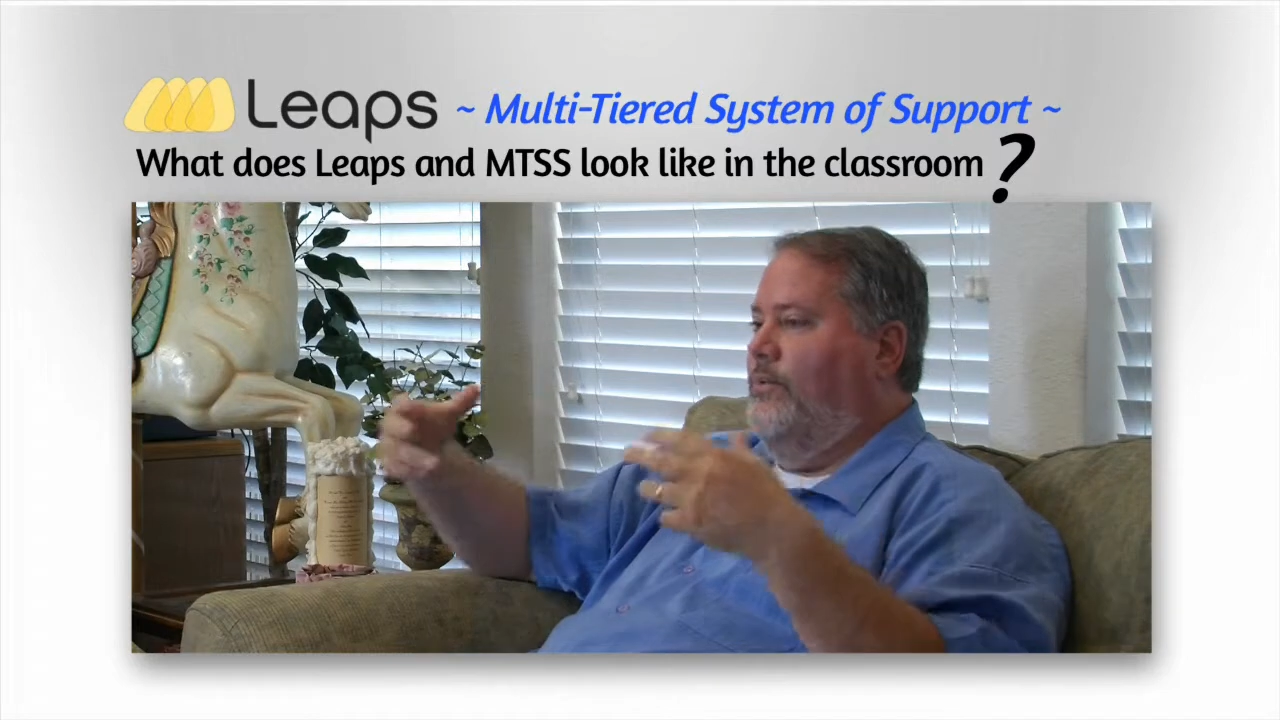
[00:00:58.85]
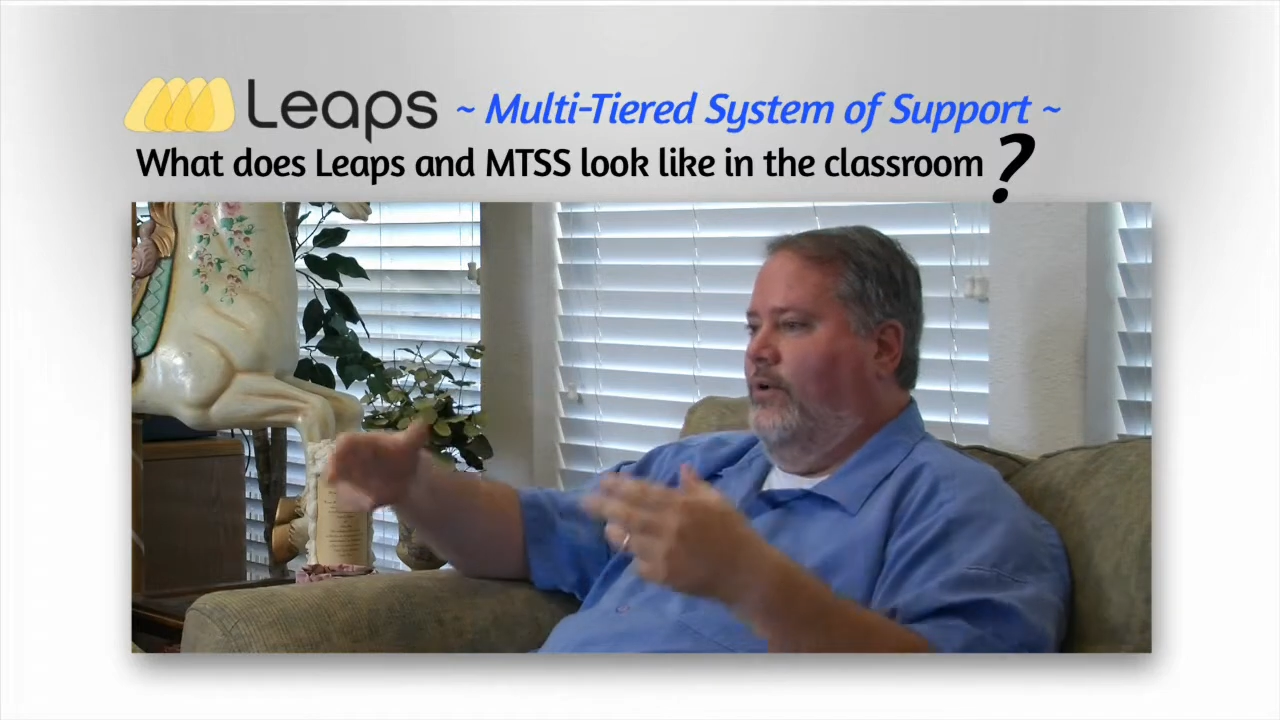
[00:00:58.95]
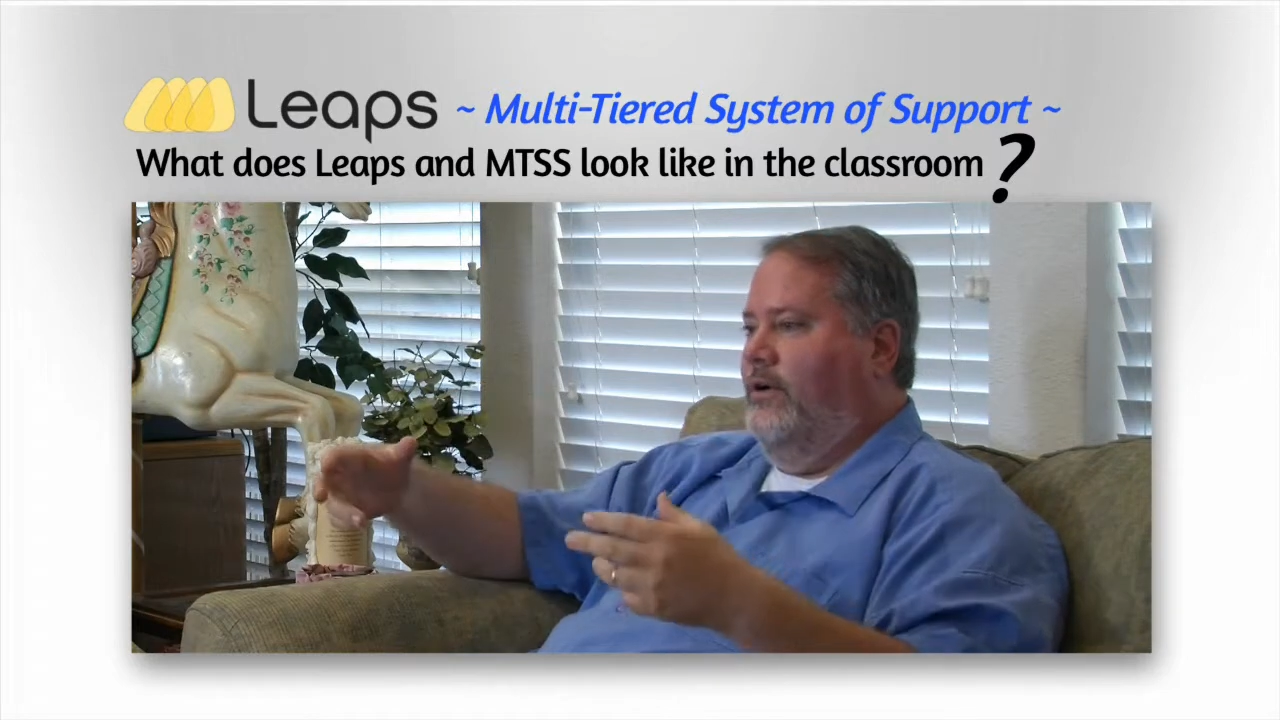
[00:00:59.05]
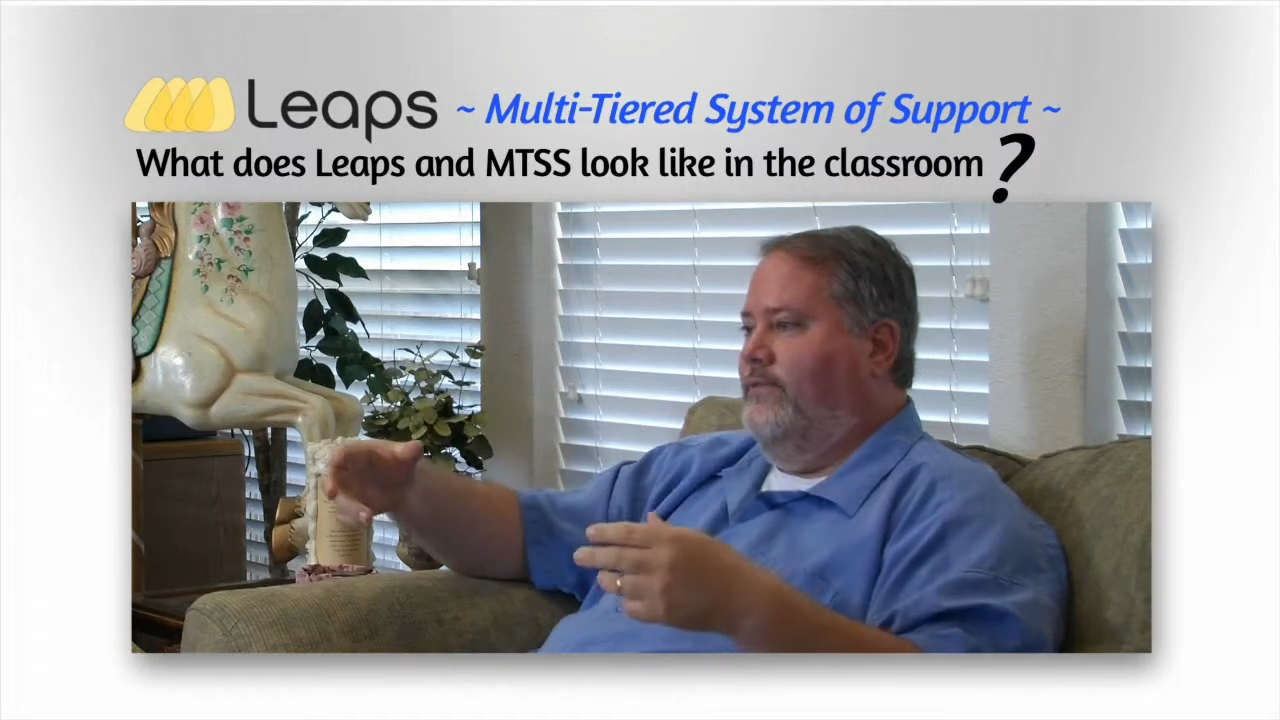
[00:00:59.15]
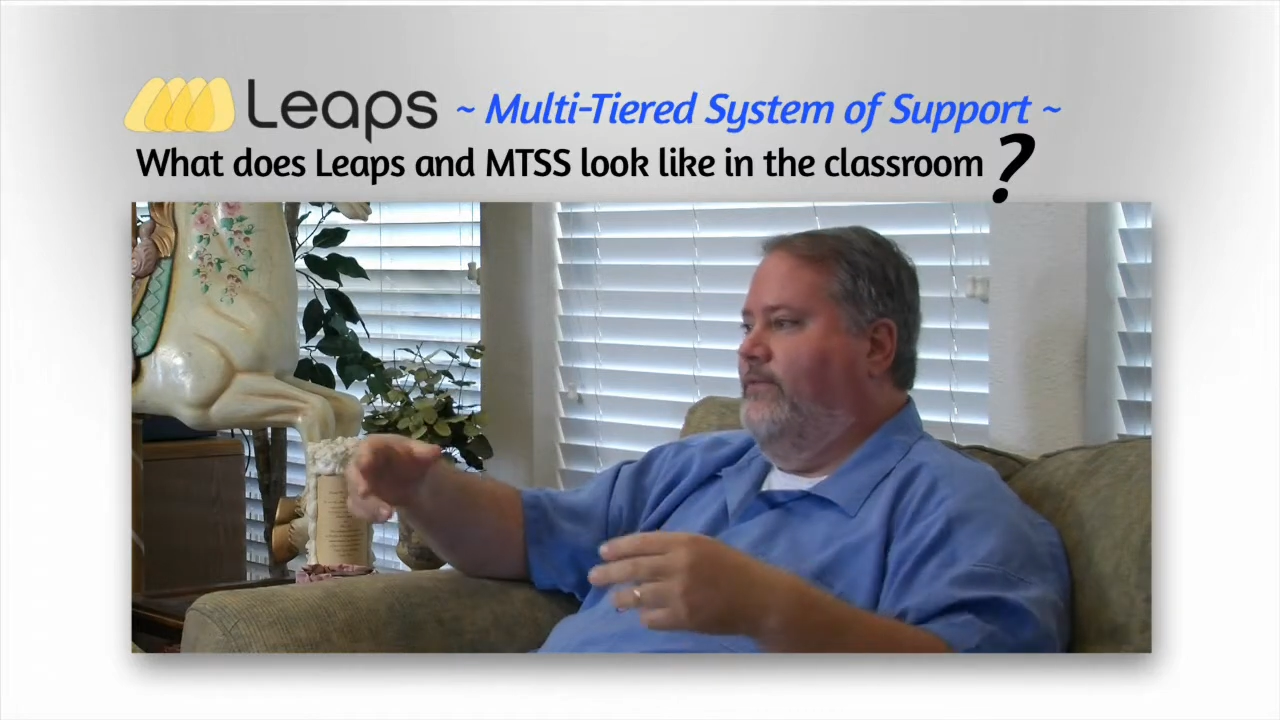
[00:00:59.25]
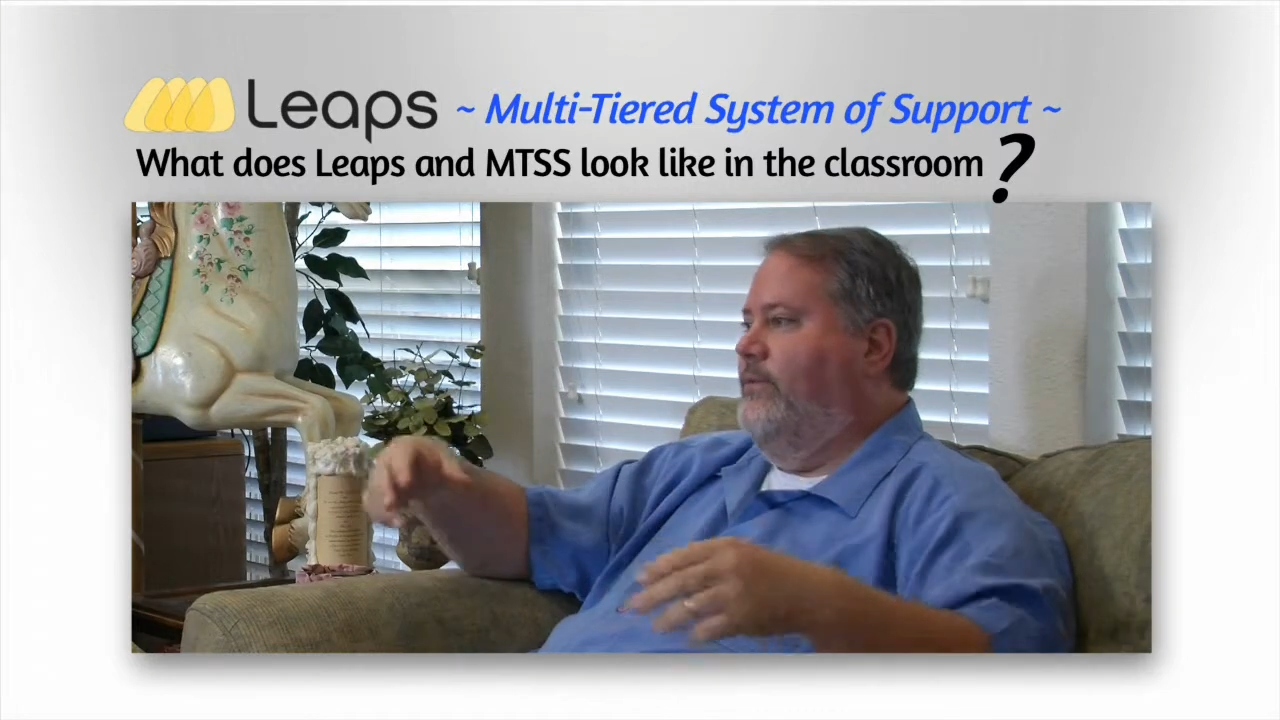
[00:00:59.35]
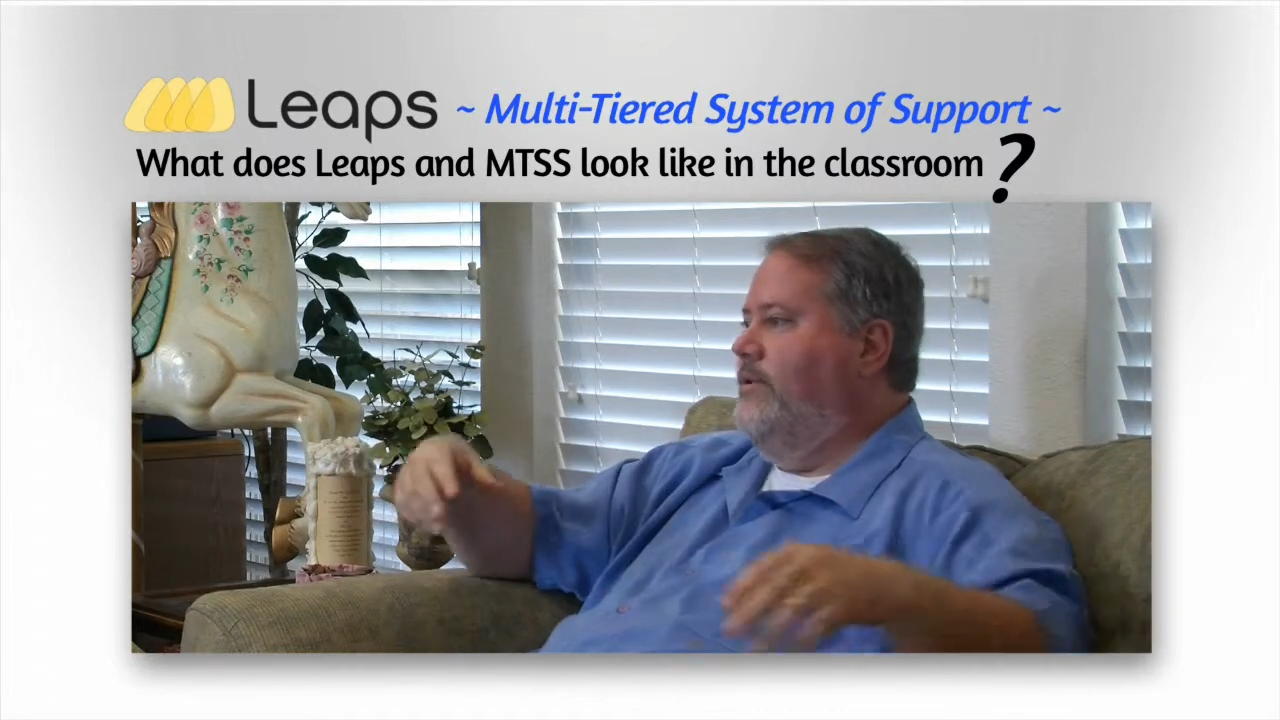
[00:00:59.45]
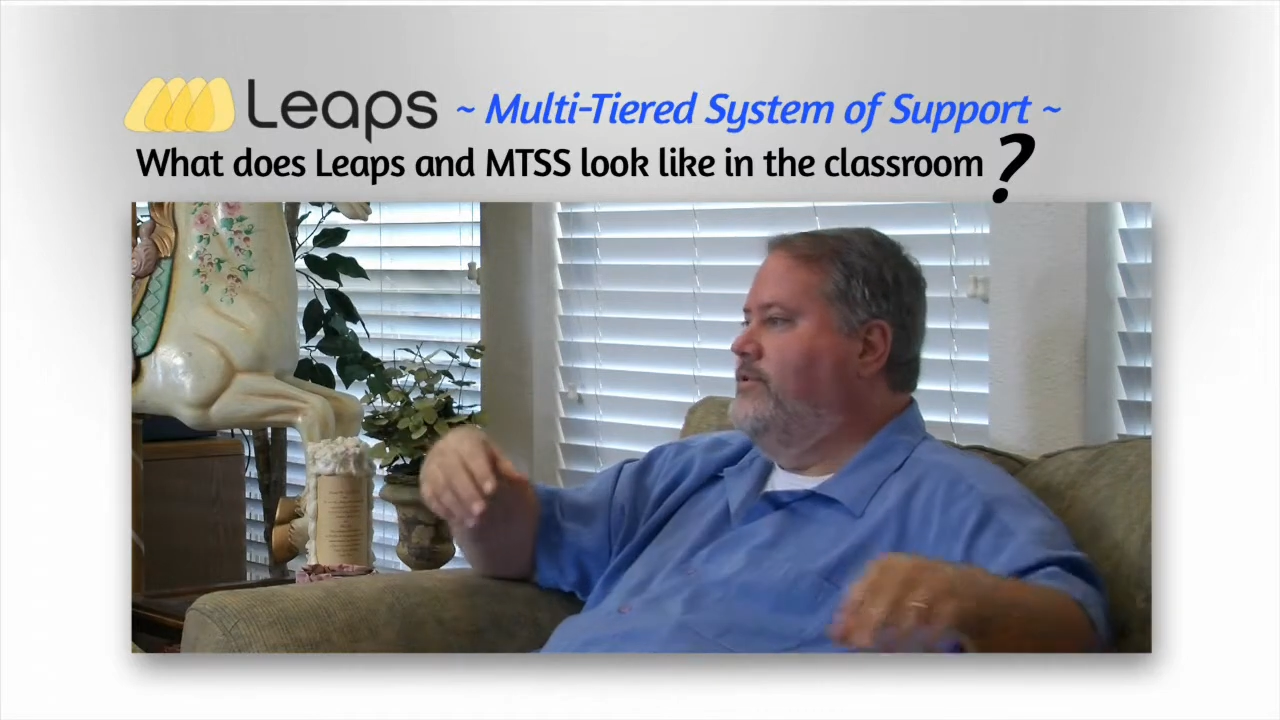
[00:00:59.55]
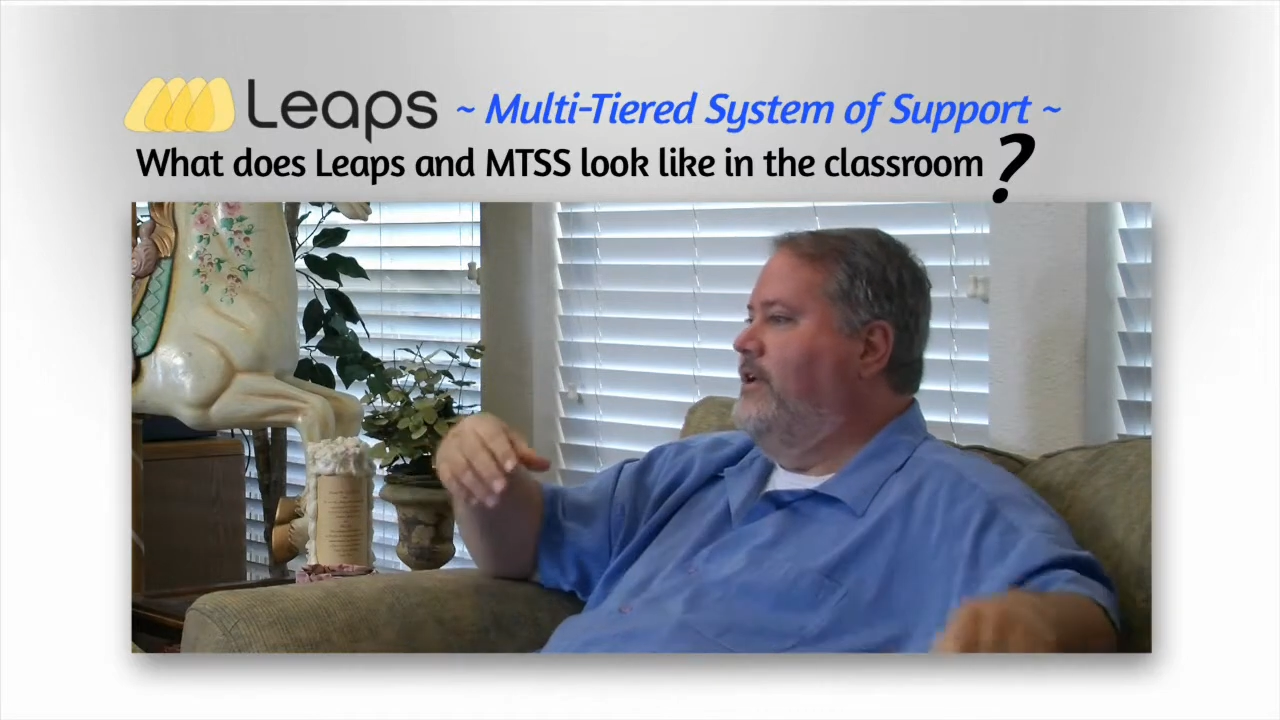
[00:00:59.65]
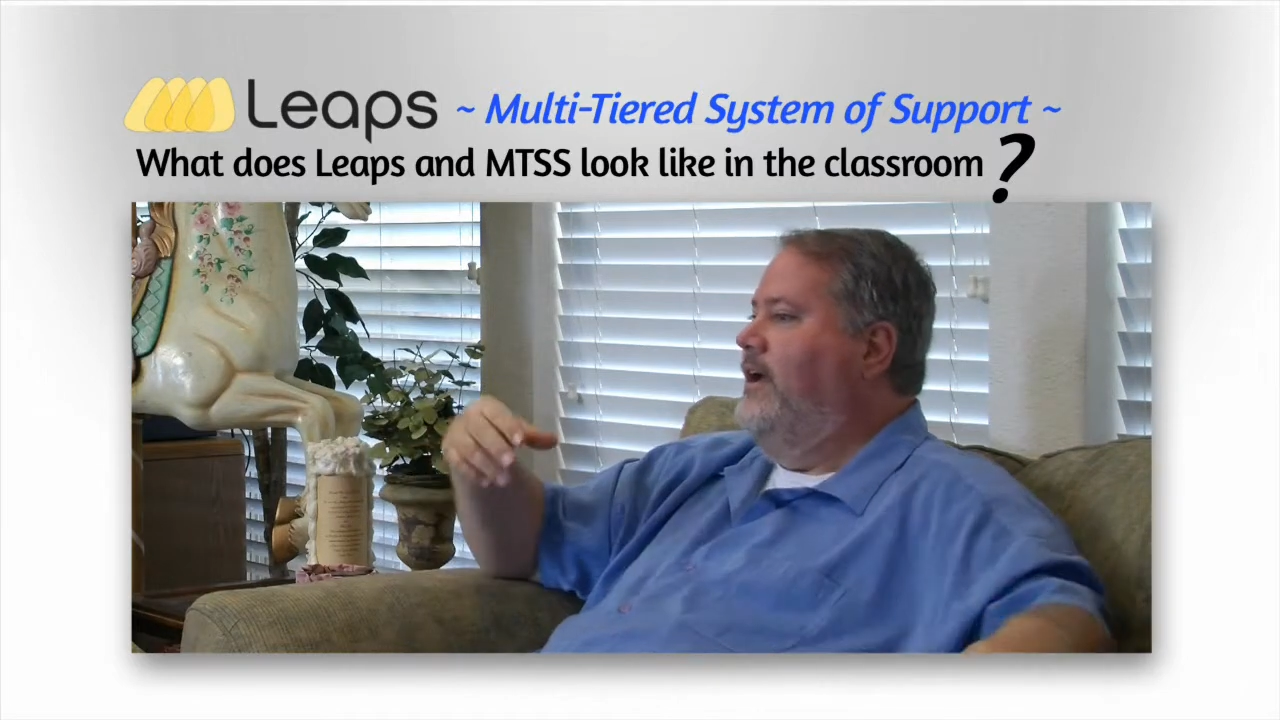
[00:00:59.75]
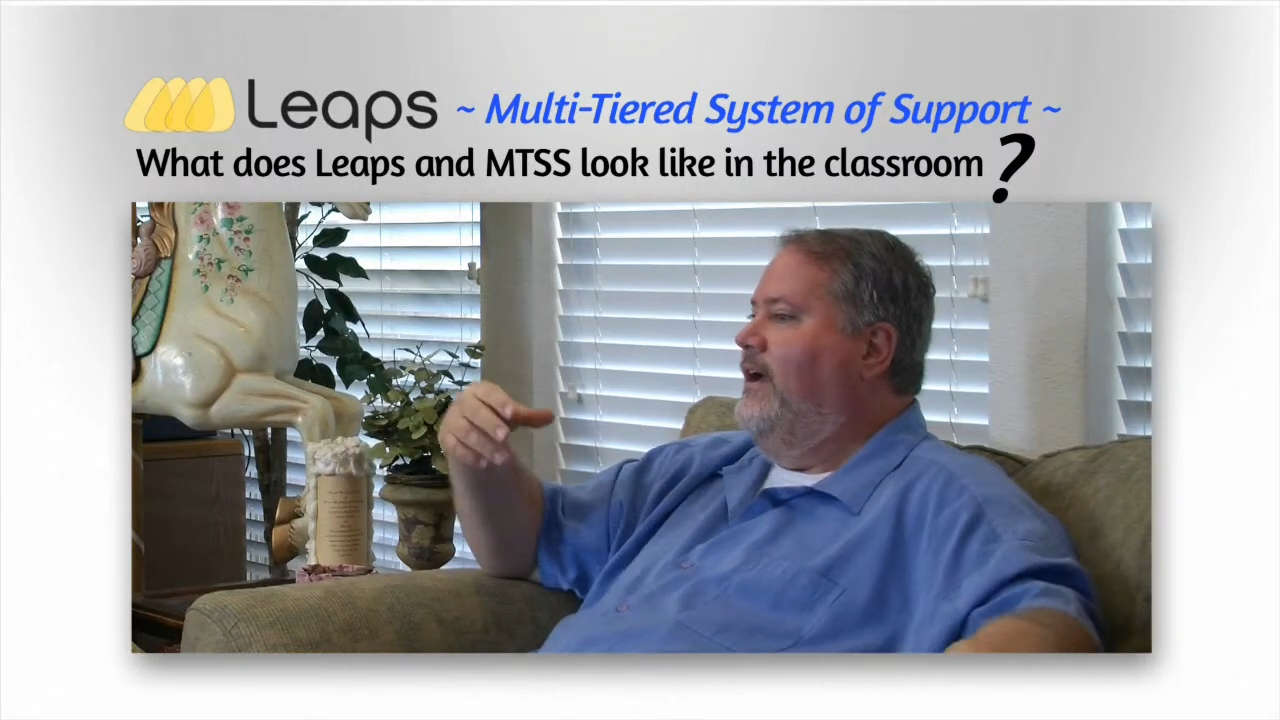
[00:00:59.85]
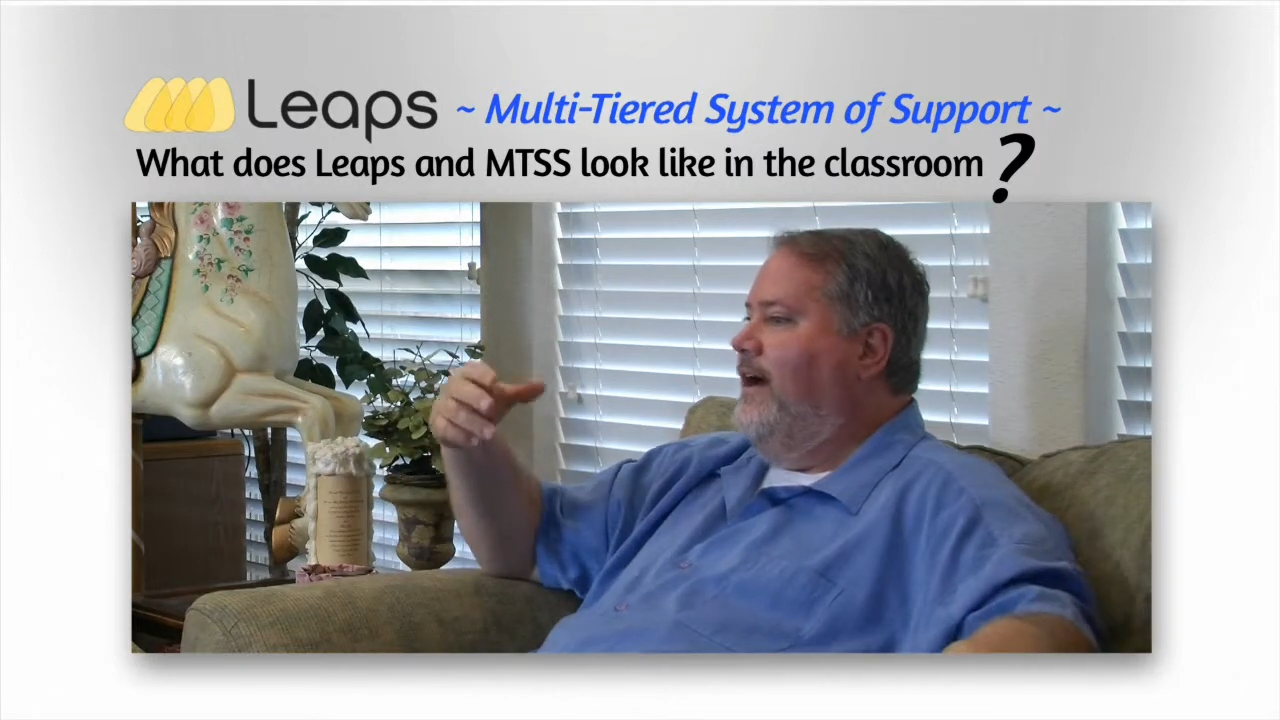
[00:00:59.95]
workforce,